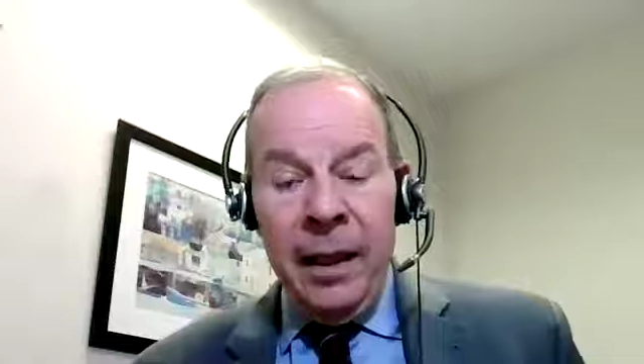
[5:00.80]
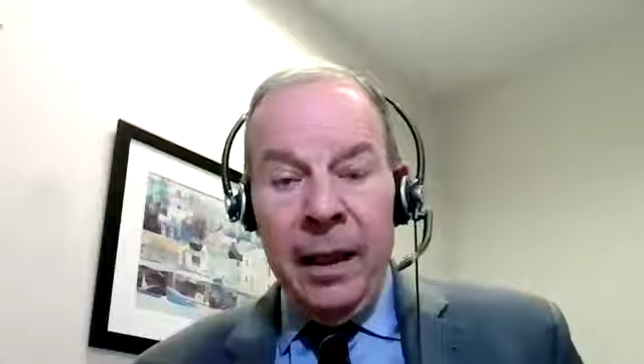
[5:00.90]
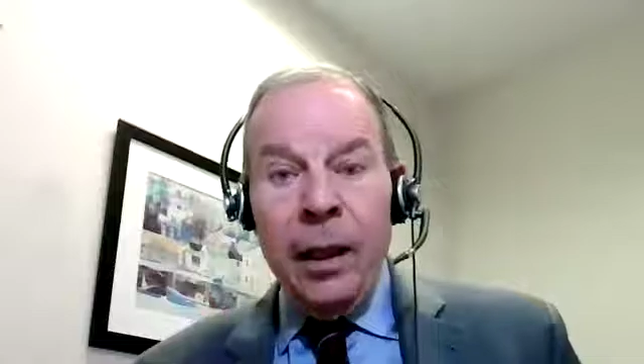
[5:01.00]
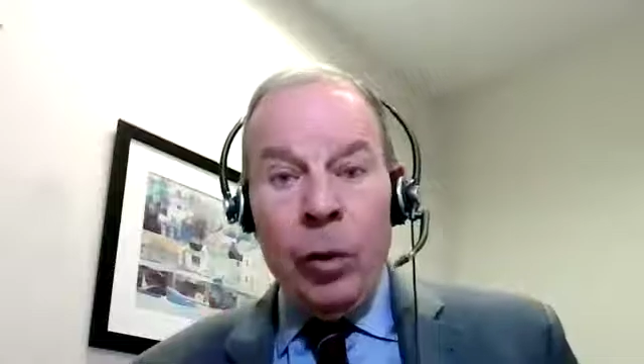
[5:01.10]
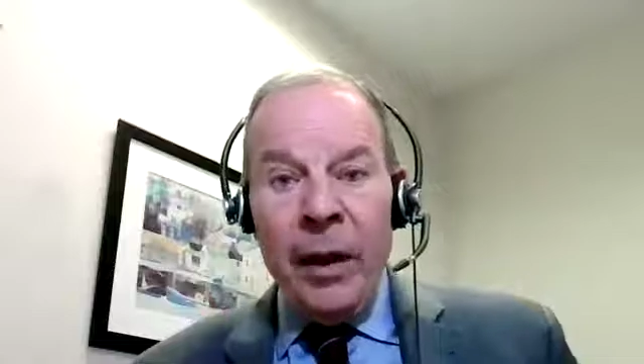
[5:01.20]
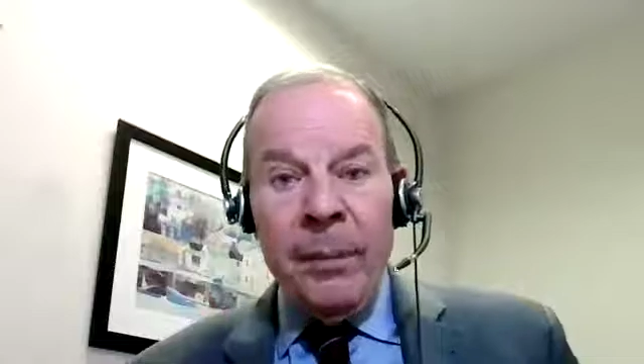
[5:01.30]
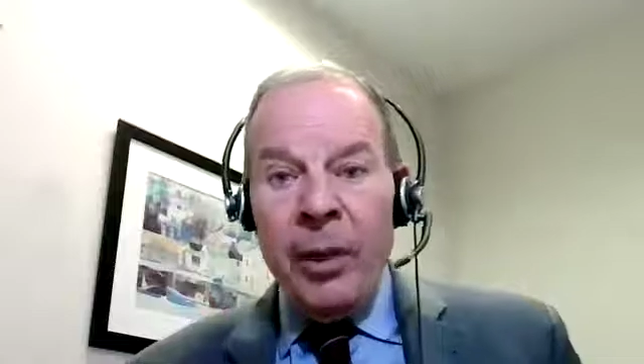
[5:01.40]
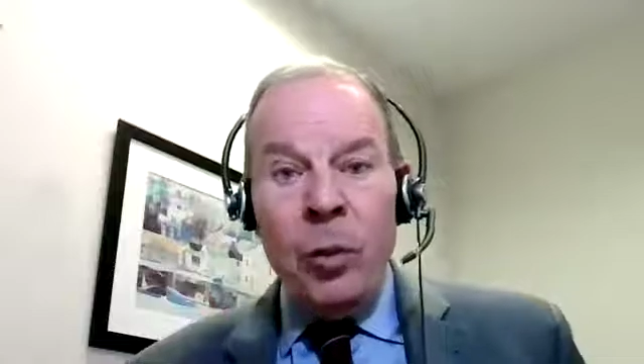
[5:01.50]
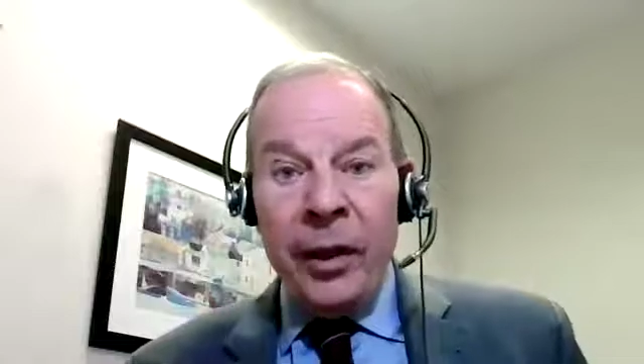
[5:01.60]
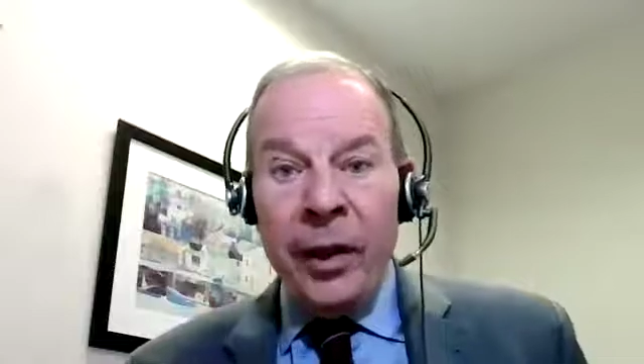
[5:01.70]
in
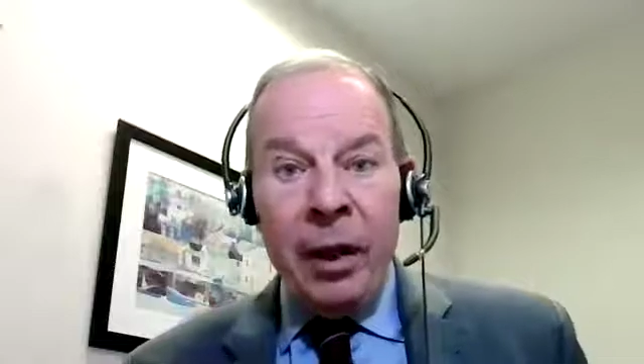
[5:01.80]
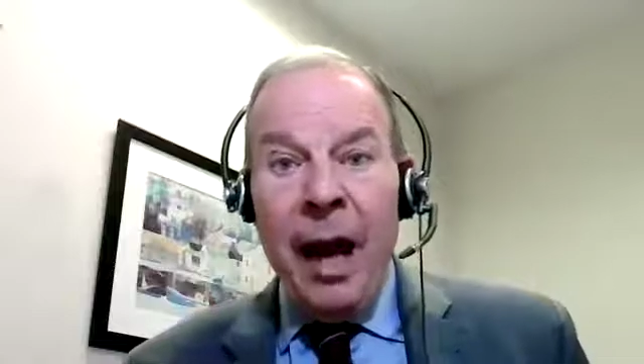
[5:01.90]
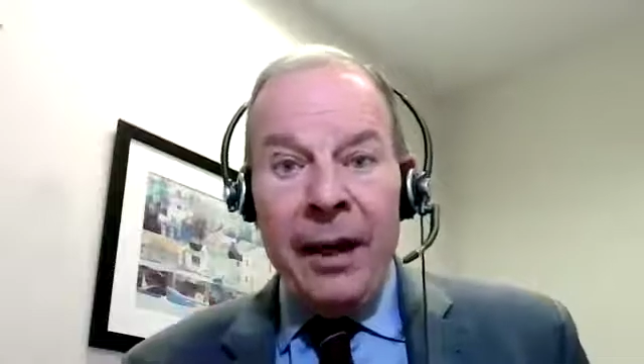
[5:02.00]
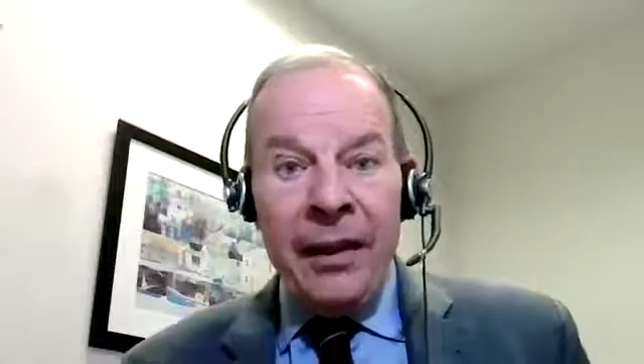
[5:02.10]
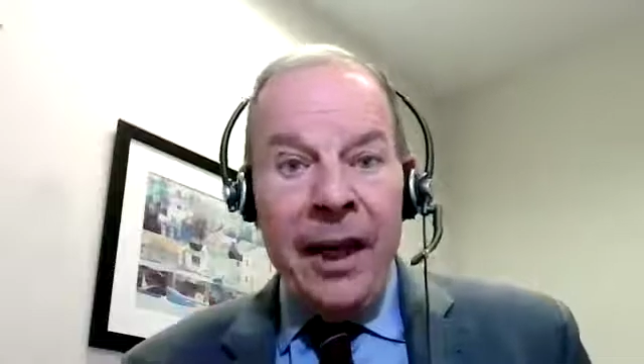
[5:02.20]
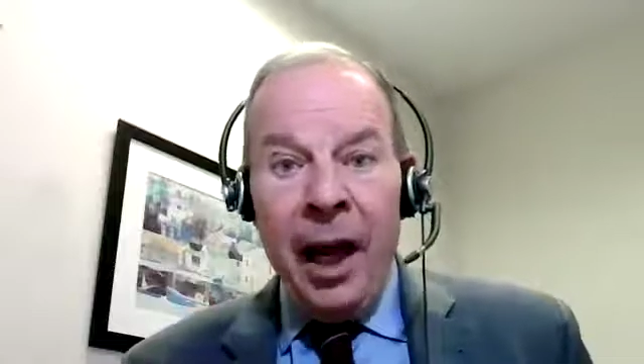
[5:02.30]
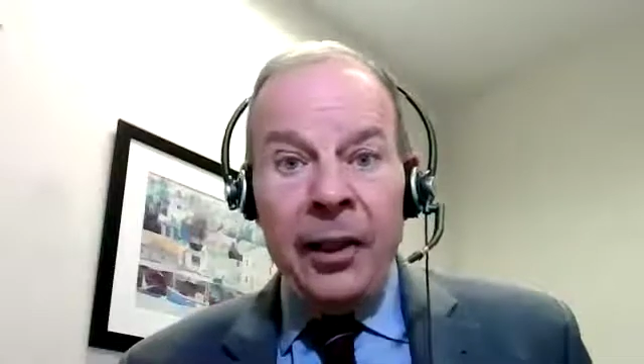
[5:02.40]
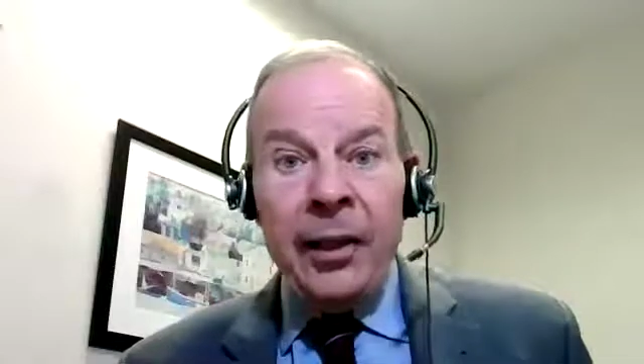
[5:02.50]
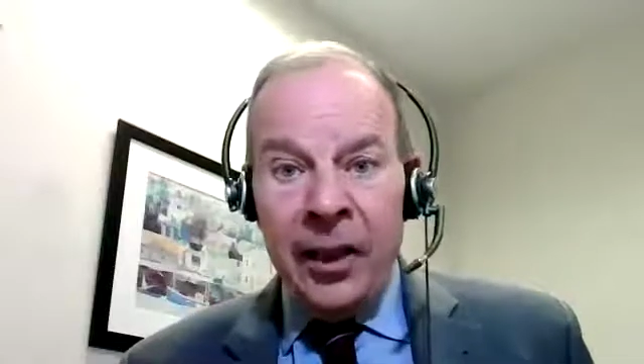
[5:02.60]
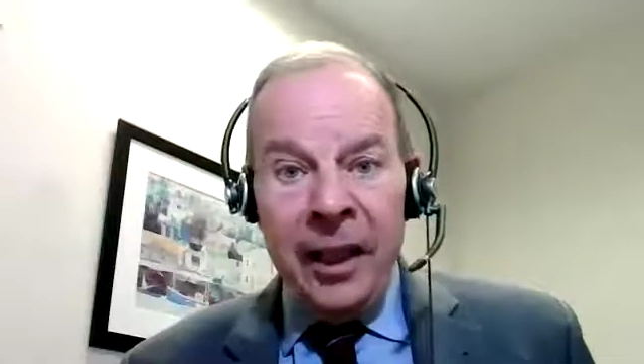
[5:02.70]
agreement with a lot of the
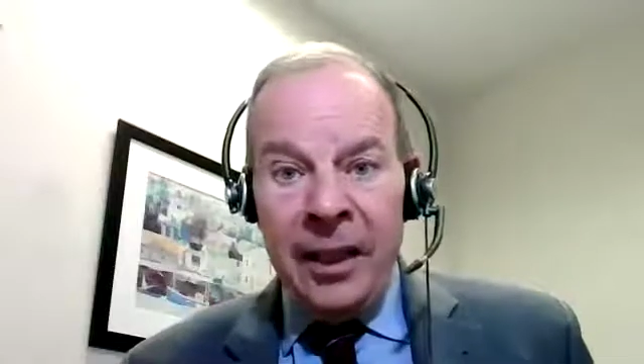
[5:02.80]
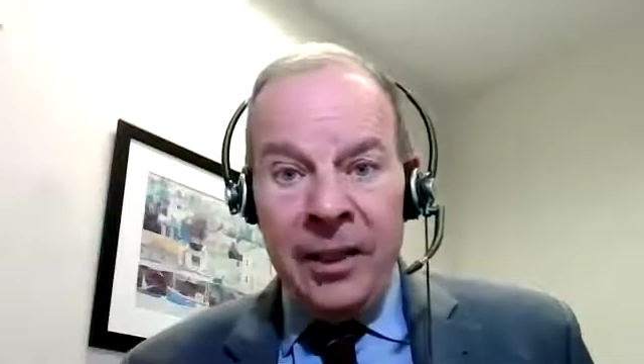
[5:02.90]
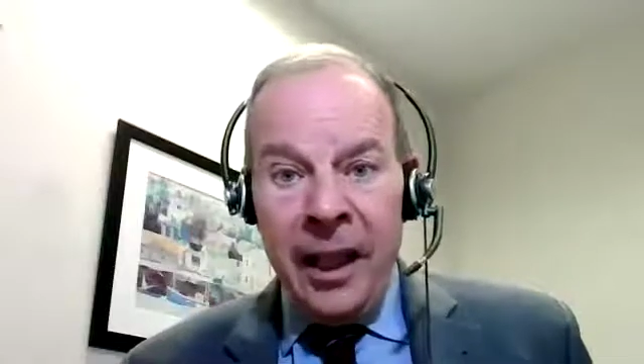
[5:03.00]
other things